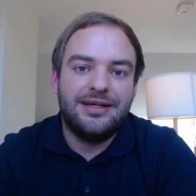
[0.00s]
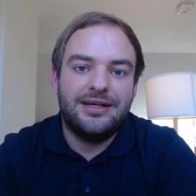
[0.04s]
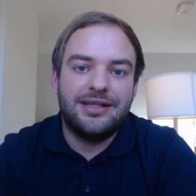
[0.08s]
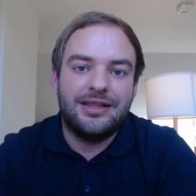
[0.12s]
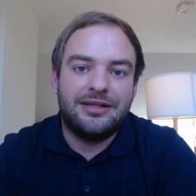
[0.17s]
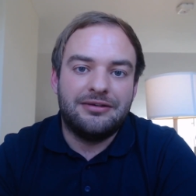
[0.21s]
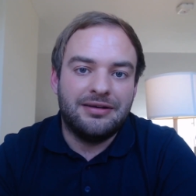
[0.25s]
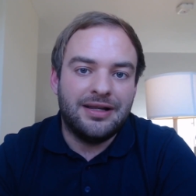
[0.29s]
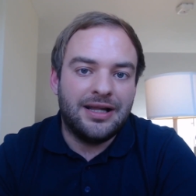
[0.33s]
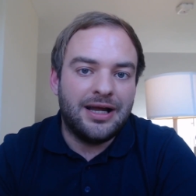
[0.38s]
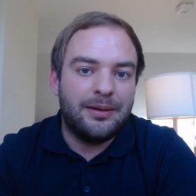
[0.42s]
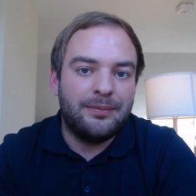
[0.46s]
the
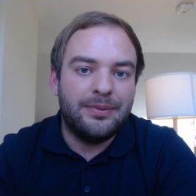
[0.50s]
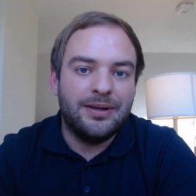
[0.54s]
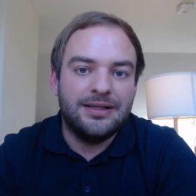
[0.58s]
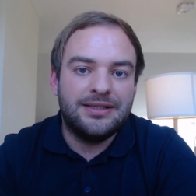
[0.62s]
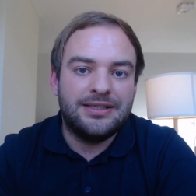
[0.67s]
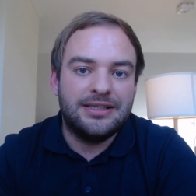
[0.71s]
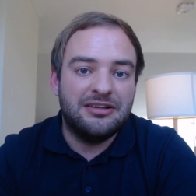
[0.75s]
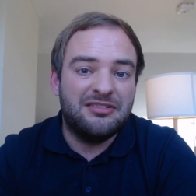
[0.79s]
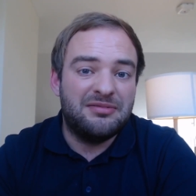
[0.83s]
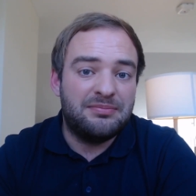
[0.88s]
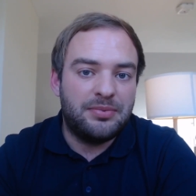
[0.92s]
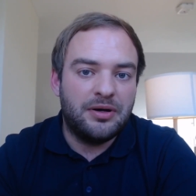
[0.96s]

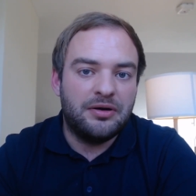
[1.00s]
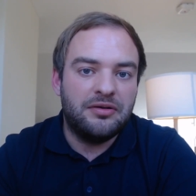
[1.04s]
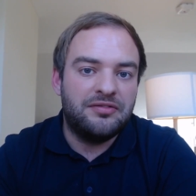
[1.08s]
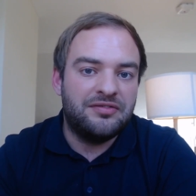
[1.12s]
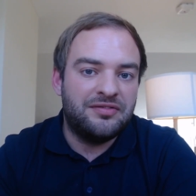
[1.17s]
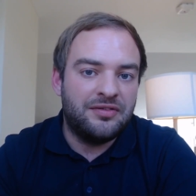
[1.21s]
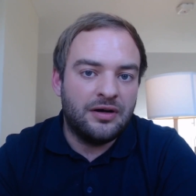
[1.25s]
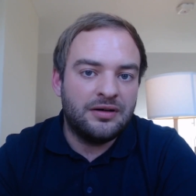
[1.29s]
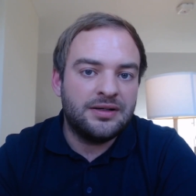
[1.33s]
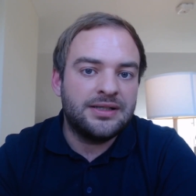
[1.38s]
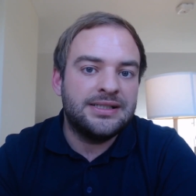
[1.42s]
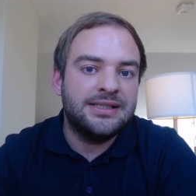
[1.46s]
reliability of both
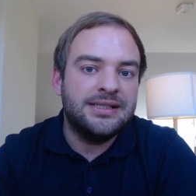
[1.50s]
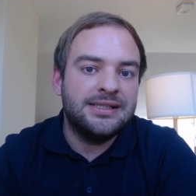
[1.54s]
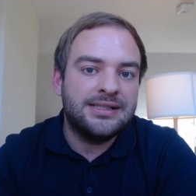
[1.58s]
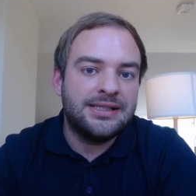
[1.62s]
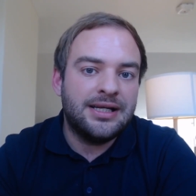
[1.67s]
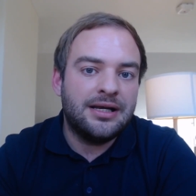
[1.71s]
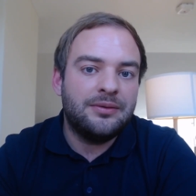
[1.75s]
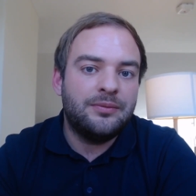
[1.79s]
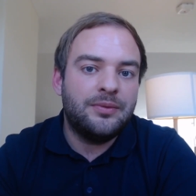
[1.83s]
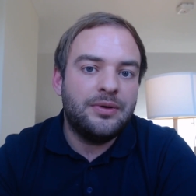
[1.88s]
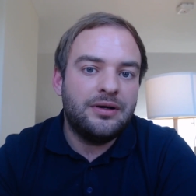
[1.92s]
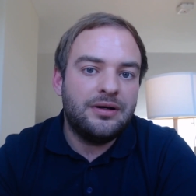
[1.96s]
Voxi's
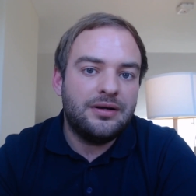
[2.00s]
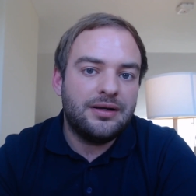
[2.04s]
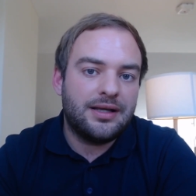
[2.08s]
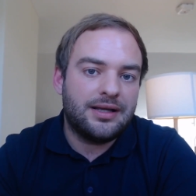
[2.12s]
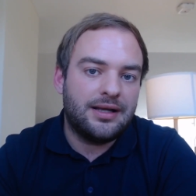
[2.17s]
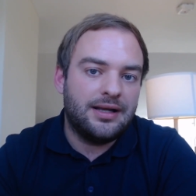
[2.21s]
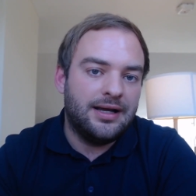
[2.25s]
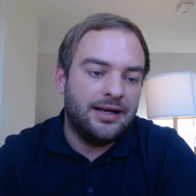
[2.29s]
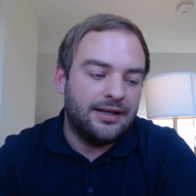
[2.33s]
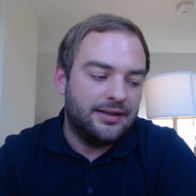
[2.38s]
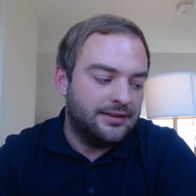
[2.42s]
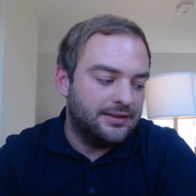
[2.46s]
network
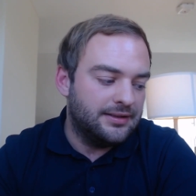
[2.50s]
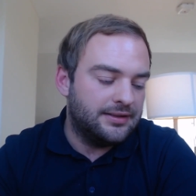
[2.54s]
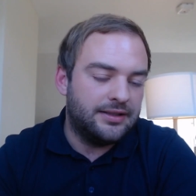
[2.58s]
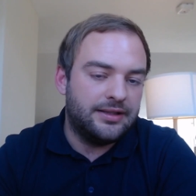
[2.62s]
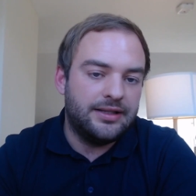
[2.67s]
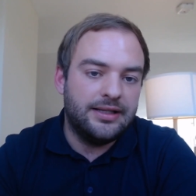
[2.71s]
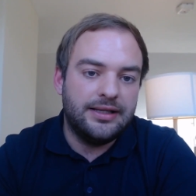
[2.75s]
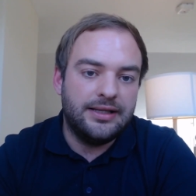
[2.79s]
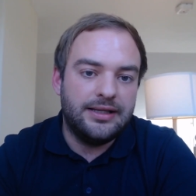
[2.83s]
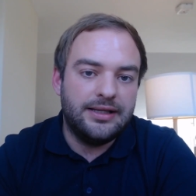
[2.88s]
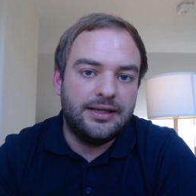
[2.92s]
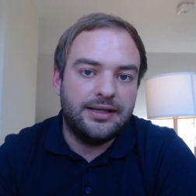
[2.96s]
and
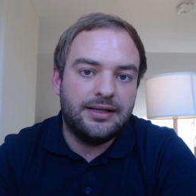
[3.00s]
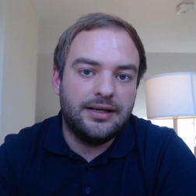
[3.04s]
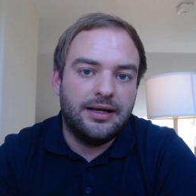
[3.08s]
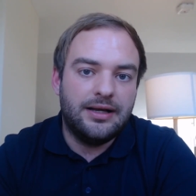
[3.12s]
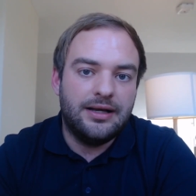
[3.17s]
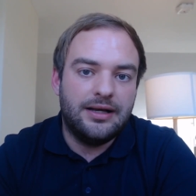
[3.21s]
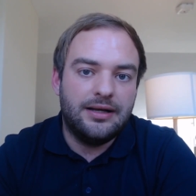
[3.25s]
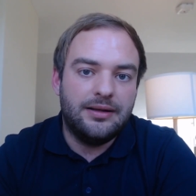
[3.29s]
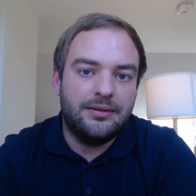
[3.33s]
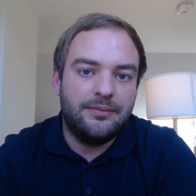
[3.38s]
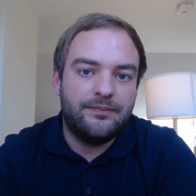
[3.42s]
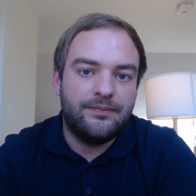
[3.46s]
the
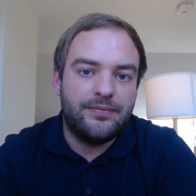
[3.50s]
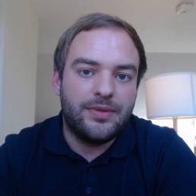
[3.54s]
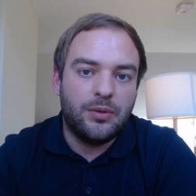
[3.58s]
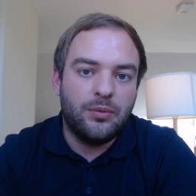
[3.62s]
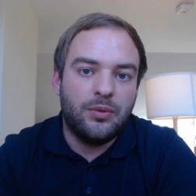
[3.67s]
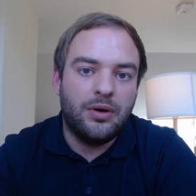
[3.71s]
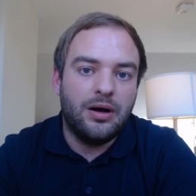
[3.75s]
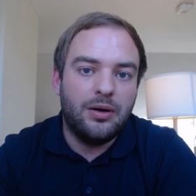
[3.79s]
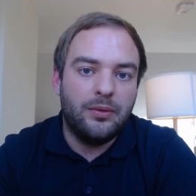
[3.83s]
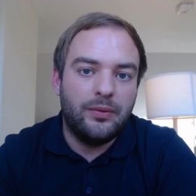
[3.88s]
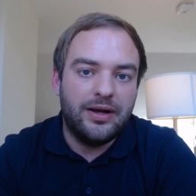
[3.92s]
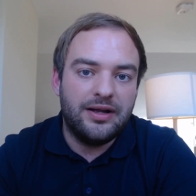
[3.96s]

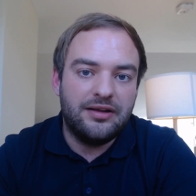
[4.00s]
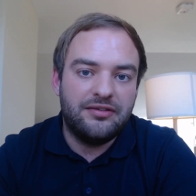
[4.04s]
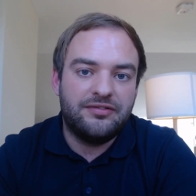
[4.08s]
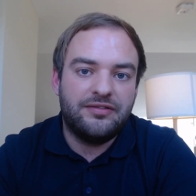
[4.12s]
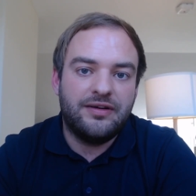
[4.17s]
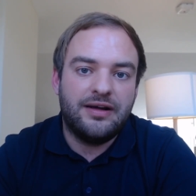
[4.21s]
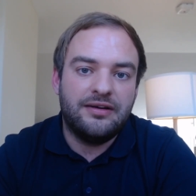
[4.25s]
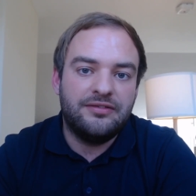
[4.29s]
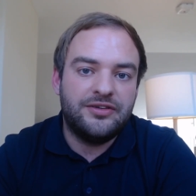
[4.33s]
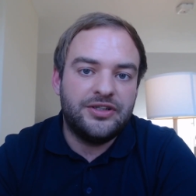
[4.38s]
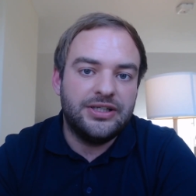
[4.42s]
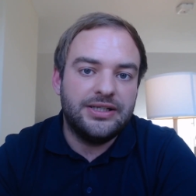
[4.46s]
Huawei
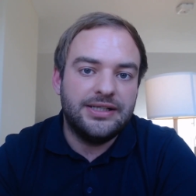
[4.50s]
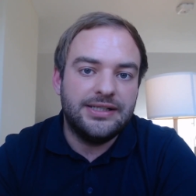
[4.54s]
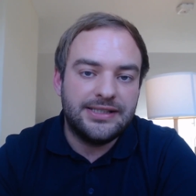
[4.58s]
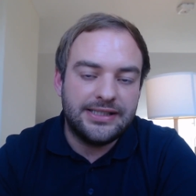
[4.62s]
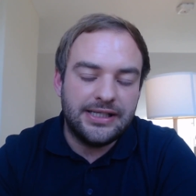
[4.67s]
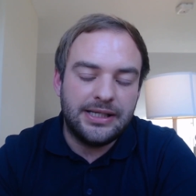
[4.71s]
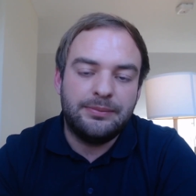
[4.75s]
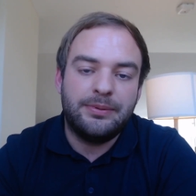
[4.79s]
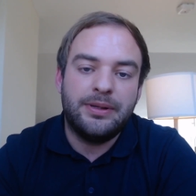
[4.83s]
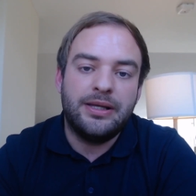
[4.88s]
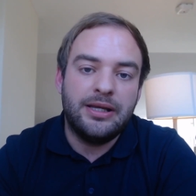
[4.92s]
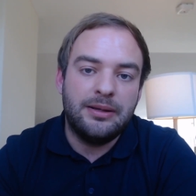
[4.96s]
5G
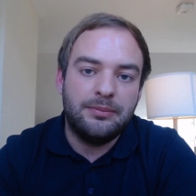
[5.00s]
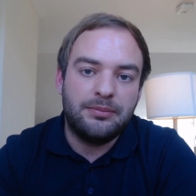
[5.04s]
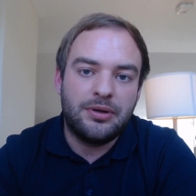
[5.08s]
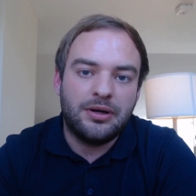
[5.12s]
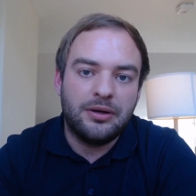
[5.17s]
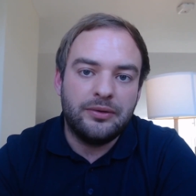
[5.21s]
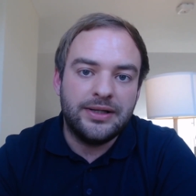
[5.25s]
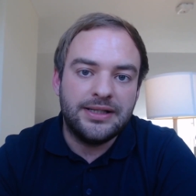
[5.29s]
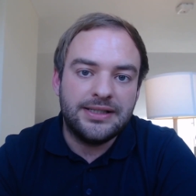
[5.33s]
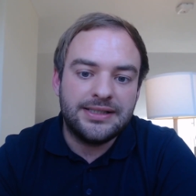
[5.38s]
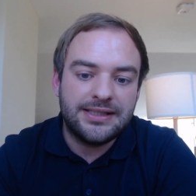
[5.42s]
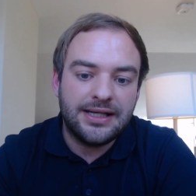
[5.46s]
CPE Pro
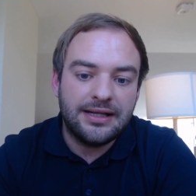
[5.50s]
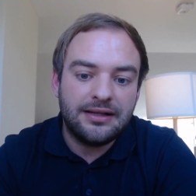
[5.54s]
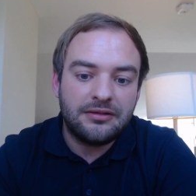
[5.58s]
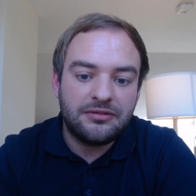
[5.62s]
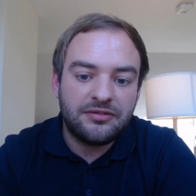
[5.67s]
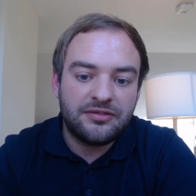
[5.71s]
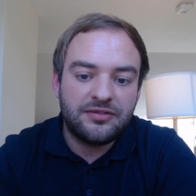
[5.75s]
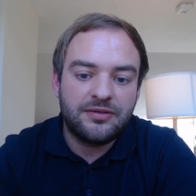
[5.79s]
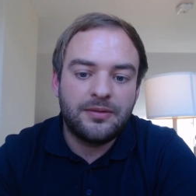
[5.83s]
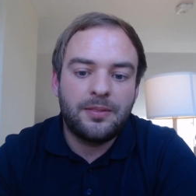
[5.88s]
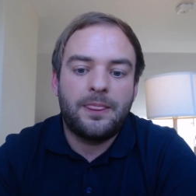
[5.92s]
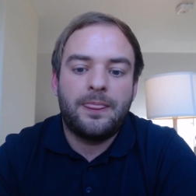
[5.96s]

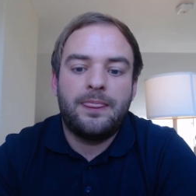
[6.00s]
itself.